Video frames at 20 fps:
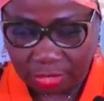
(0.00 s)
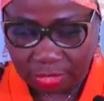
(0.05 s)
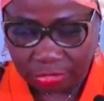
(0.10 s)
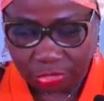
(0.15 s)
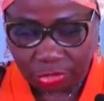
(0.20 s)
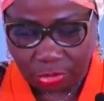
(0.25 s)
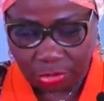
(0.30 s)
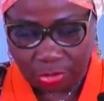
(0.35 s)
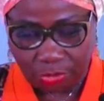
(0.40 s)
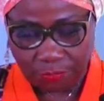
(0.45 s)

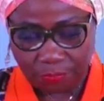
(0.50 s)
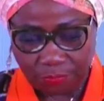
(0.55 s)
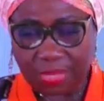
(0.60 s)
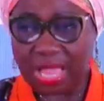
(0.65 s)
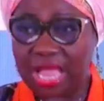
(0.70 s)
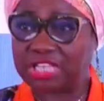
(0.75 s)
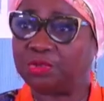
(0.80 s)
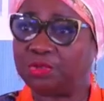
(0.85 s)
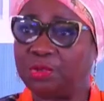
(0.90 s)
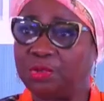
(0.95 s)
So
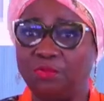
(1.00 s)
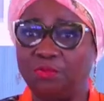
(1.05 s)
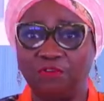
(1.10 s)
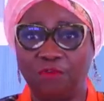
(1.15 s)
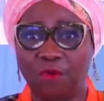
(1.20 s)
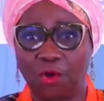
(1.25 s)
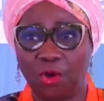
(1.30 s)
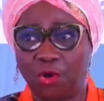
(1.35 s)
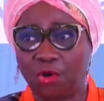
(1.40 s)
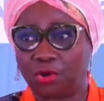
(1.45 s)
as we move
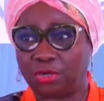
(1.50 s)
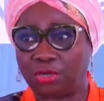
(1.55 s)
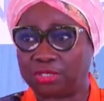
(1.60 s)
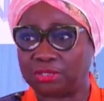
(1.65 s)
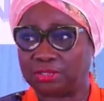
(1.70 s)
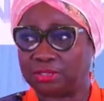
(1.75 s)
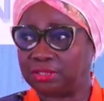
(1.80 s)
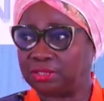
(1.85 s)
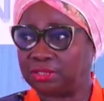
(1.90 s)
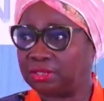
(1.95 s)
on
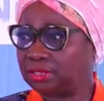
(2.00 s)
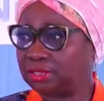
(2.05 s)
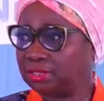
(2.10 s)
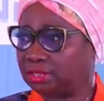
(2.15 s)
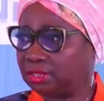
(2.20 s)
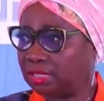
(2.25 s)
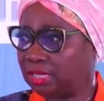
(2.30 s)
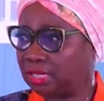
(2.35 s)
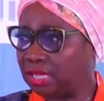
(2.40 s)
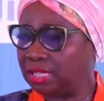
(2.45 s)

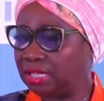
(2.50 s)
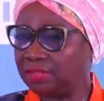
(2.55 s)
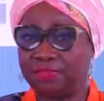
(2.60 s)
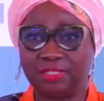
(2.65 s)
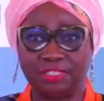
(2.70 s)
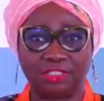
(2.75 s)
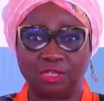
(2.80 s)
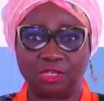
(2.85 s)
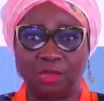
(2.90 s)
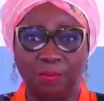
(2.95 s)
in
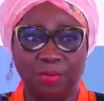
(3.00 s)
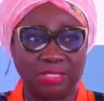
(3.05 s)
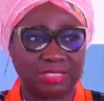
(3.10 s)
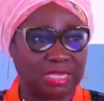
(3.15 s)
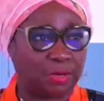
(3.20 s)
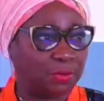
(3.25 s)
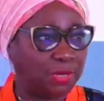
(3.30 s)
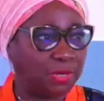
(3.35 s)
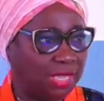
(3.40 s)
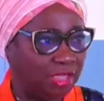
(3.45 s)
this summit,
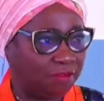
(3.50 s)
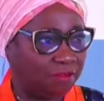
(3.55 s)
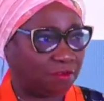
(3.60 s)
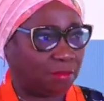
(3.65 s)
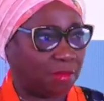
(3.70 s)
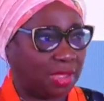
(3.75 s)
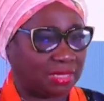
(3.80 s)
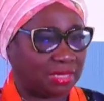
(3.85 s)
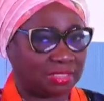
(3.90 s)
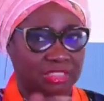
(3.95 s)
I will hear
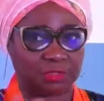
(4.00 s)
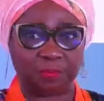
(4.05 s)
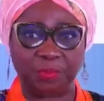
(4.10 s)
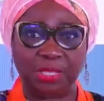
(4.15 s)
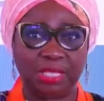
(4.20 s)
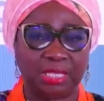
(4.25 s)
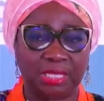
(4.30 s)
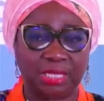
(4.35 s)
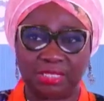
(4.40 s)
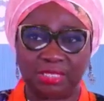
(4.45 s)
from our
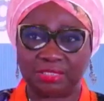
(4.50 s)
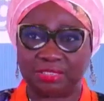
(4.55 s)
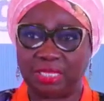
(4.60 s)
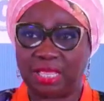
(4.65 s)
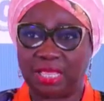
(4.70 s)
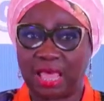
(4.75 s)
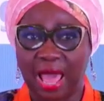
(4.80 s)
speakers.